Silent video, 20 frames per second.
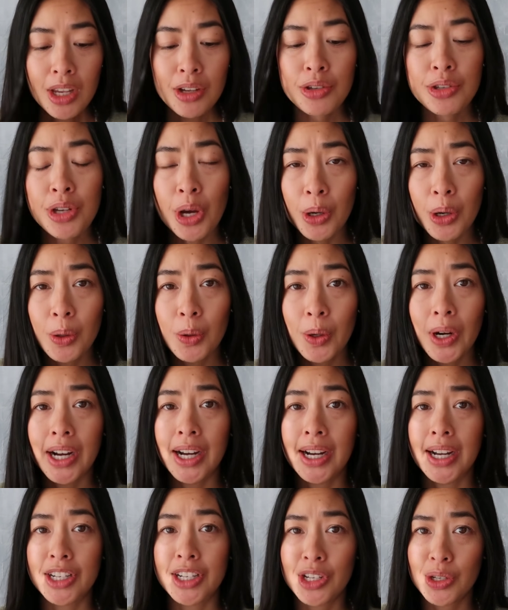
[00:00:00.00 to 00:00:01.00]
So
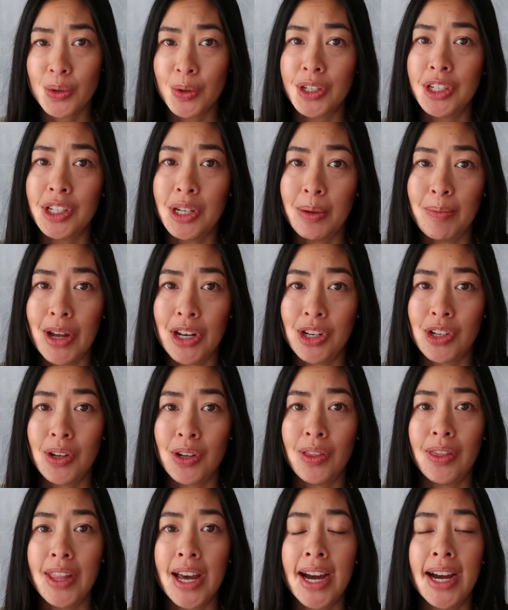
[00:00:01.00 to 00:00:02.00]
I just wanted to
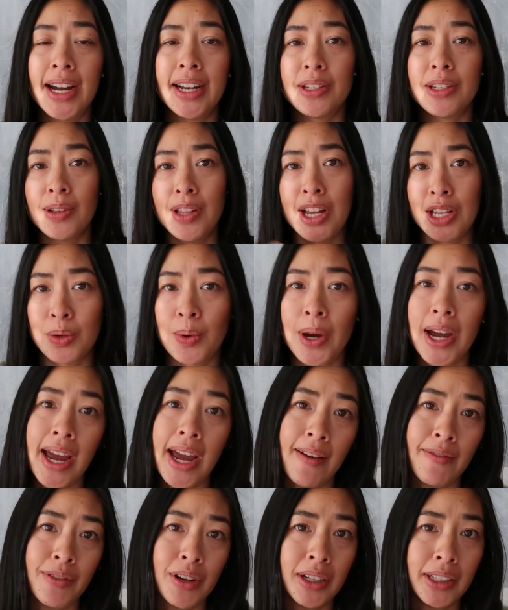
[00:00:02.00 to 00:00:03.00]
mention that. So that's why I
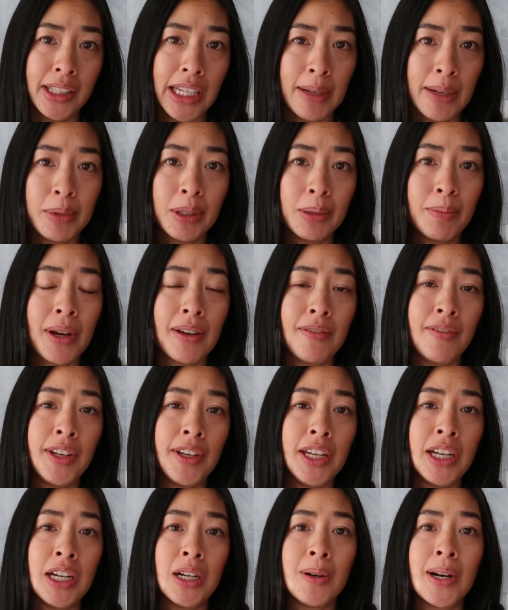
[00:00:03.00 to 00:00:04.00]
have not labeled my
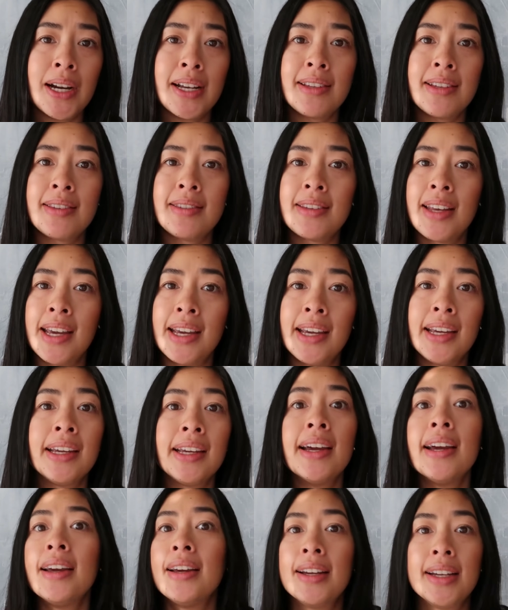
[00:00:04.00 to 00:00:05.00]
video as
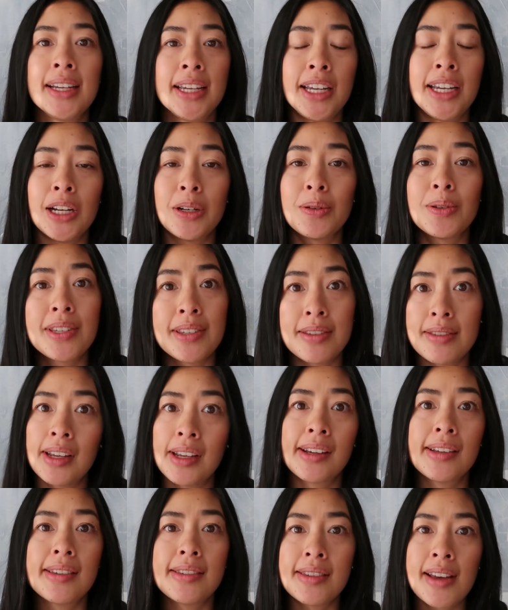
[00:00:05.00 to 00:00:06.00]
saying,
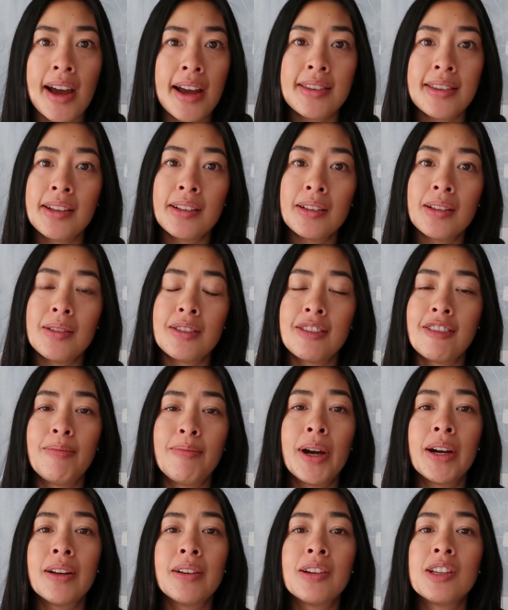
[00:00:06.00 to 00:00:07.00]
6 size inclusive
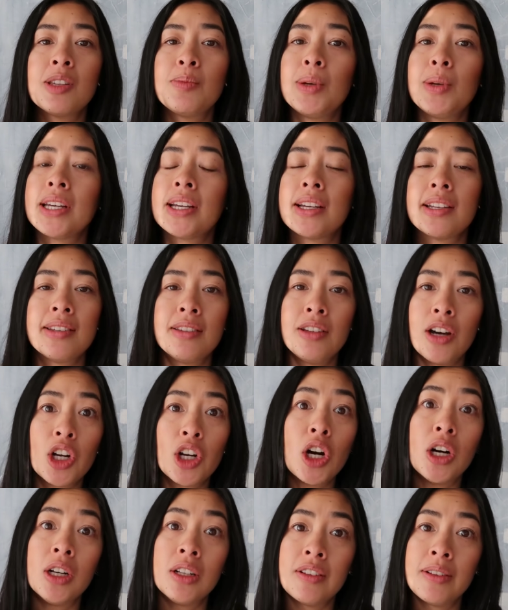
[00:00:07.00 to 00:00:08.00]
patterns, because not
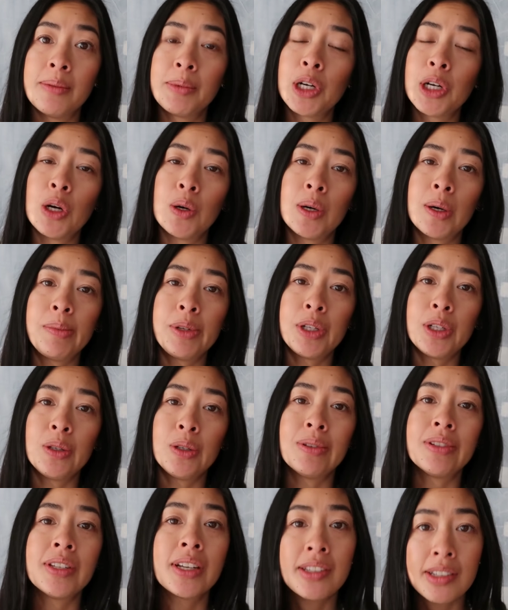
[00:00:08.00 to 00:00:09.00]
all of them go up to
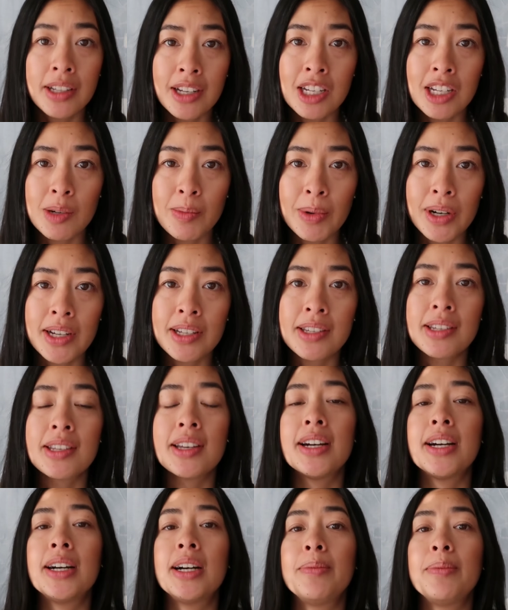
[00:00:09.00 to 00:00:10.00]
a 60-inch bust.
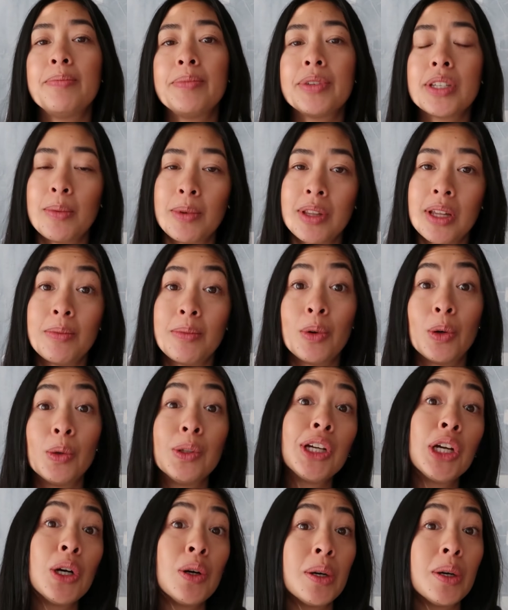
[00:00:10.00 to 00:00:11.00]
Some of them
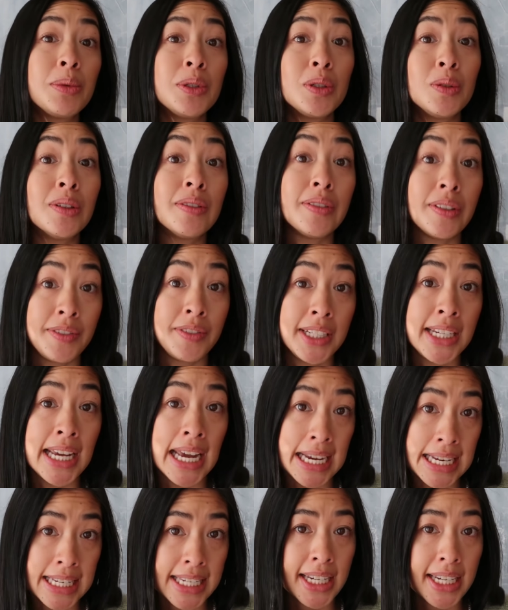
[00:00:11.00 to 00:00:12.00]
only go up to a
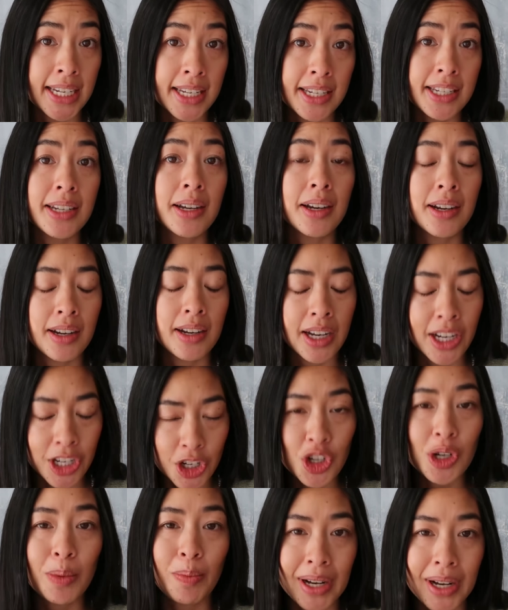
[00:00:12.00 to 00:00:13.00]

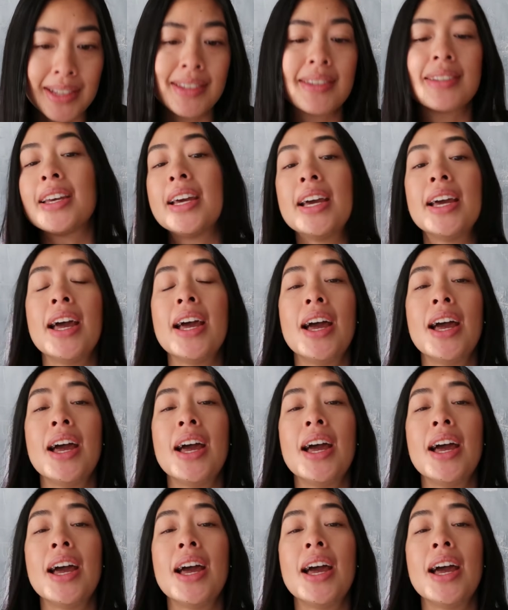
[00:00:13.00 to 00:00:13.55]
58-inch bust.